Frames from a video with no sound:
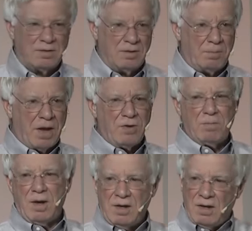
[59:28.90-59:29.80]
You pay your
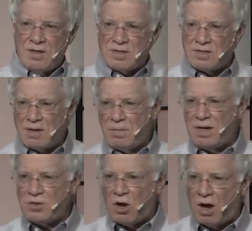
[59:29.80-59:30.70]
money to listen to
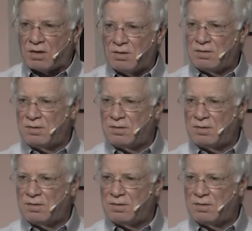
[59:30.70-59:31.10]
somebody talk.